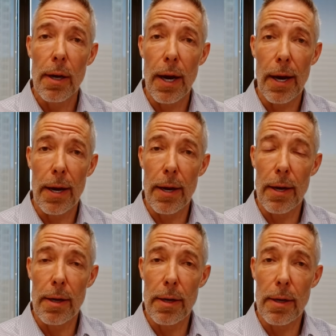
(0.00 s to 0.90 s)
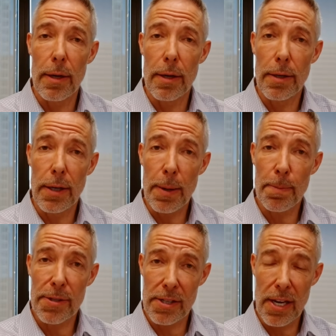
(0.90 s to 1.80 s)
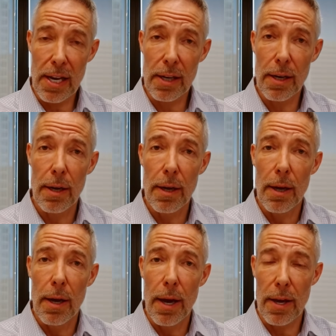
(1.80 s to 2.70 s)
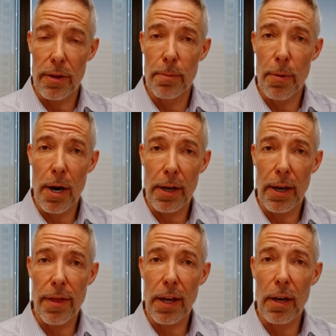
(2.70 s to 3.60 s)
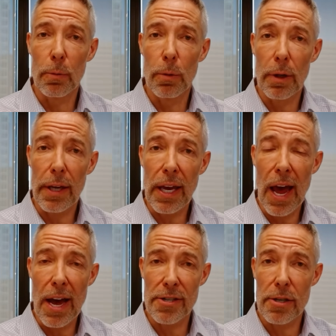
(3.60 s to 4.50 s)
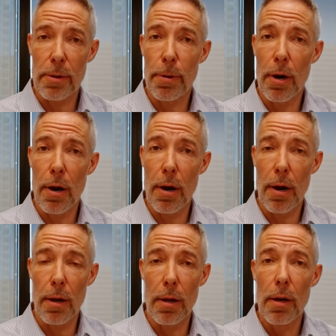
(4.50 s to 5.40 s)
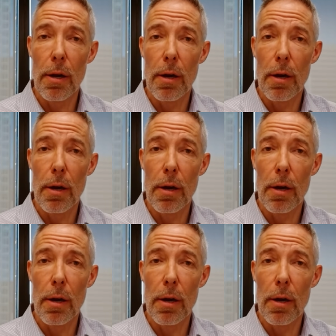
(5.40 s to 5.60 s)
DeepSeek hit the market, I think it really cast a pall